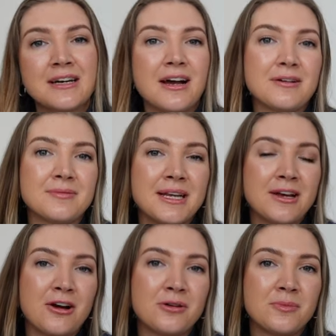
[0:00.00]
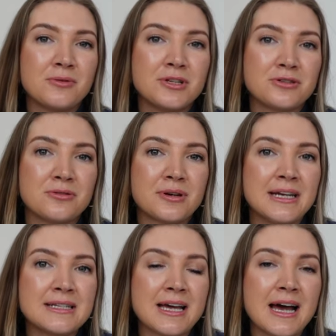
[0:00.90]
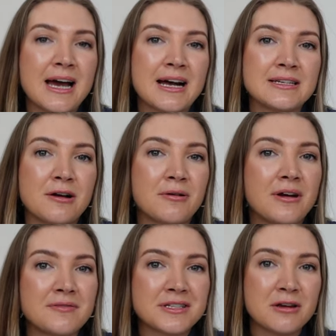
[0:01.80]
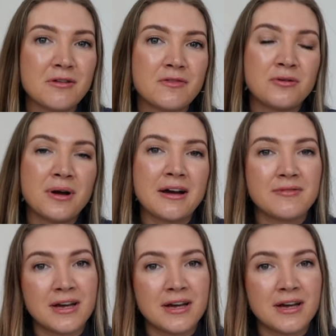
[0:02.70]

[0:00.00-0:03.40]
I really hope you enjoyed and I would love to know if you have